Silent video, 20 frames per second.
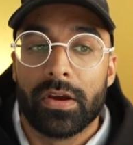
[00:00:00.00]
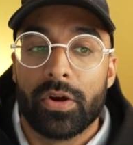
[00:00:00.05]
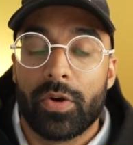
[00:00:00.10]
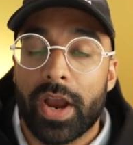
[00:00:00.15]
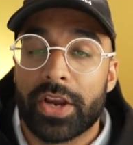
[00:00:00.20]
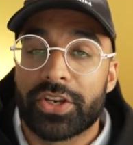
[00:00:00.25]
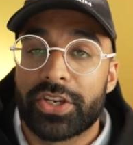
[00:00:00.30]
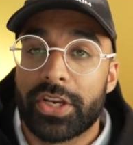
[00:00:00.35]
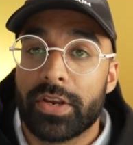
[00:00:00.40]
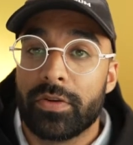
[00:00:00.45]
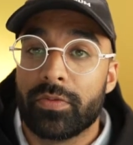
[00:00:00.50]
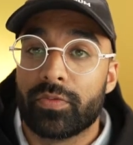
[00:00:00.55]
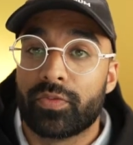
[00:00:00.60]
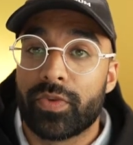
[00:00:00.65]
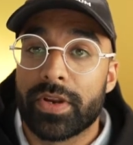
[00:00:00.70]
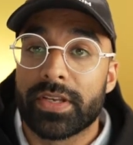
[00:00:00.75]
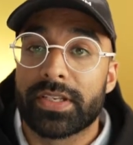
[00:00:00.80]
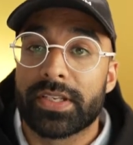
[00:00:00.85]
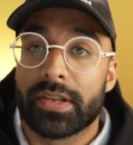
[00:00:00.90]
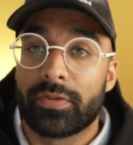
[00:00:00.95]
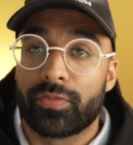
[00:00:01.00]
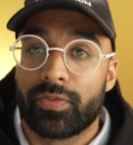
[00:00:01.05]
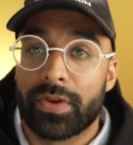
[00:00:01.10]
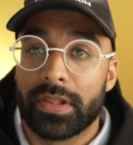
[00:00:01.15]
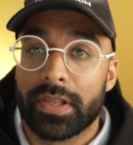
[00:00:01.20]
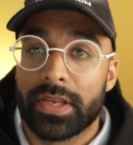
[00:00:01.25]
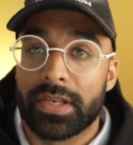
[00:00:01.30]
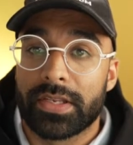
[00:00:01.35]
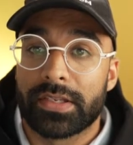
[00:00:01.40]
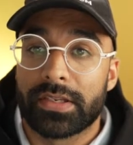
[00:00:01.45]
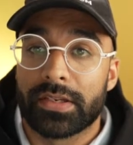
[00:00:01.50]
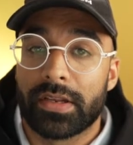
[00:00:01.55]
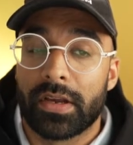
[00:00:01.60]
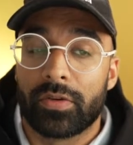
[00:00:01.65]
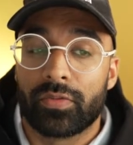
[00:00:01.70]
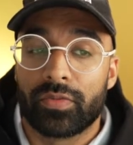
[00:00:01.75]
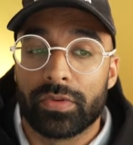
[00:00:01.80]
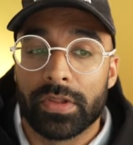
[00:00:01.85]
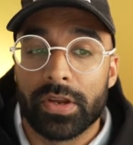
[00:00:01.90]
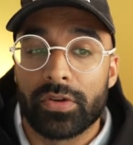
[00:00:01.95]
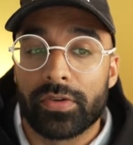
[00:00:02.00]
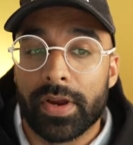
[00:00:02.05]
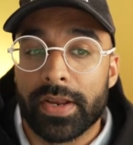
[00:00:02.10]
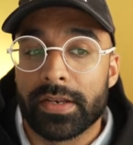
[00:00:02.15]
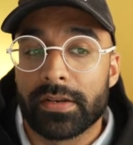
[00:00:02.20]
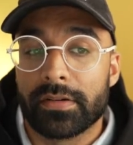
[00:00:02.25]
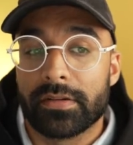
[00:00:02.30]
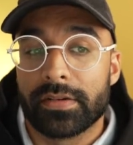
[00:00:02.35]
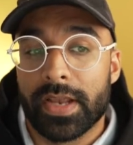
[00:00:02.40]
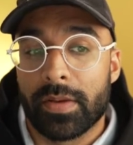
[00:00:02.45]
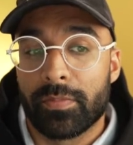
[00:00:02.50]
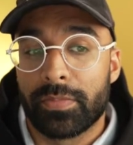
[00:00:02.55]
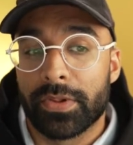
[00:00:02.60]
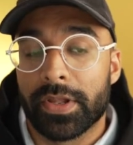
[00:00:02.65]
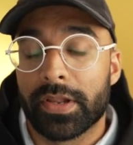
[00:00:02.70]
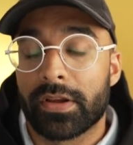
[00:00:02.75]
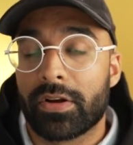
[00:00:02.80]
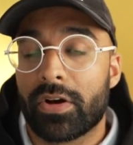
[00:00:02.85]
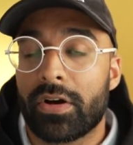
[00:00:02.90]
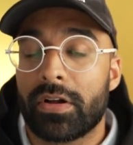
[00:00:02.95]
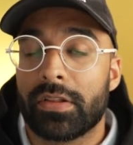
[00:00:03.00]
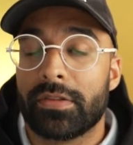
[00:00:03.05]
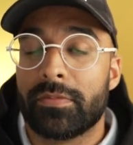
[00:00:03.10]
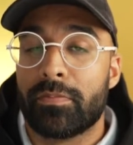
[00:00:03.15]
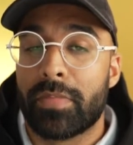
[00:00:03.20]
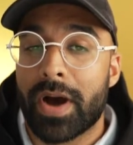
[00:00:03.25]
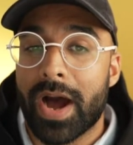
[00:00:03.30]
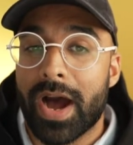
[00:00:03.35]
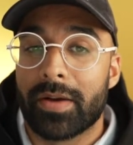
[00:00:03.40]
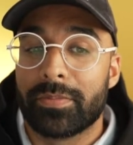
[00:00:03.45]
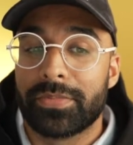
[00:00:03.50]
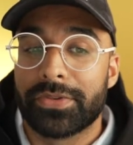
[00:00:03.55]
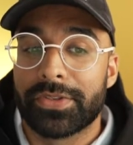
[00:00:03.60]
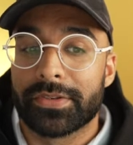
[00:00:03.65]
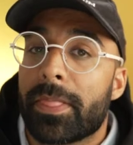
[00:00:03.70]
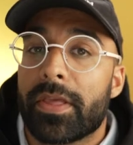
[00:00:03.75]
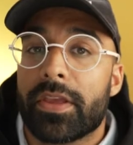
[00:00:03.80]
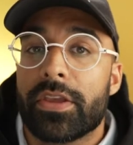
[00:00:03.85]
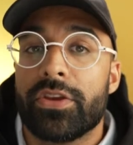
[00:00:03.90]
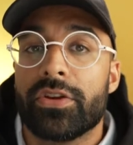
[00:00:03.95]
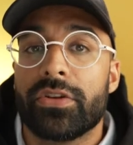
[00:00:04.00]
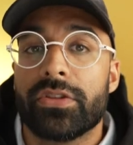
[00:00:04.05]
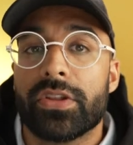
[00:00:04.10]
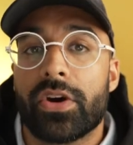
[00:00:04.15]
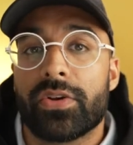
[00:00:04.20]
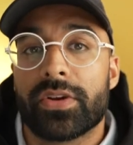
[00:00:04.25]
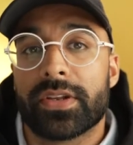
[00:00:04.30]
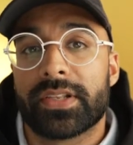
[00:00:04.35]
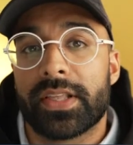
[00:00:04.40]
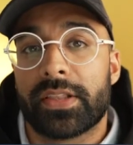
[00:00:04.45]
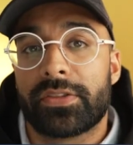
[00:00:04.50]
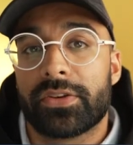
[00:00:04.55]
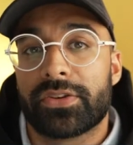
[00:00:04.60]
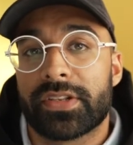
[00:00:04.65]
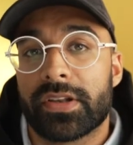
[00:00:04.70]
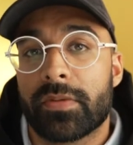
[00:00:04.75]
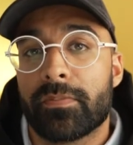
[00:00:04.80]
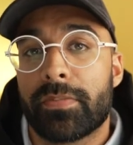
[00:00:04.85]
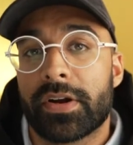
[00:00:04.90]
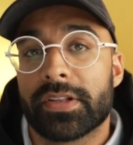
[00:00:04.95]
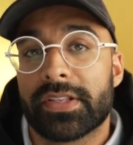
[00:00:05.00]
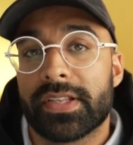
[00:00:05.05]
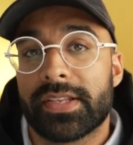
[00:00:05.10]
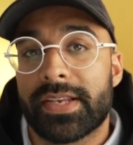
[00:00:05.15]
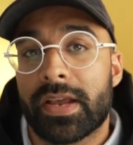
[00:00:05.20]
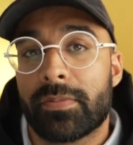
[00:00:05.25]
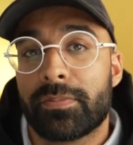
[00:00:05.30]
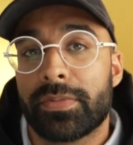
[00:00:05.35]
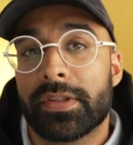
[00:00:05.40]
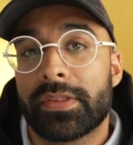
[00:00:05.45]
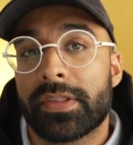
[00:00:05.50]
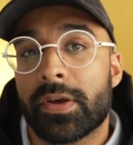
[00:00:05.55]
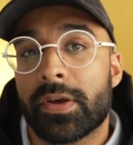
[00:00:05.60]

who actually recently released a really great template called Bob's. You'll notice that there's some parts of the template that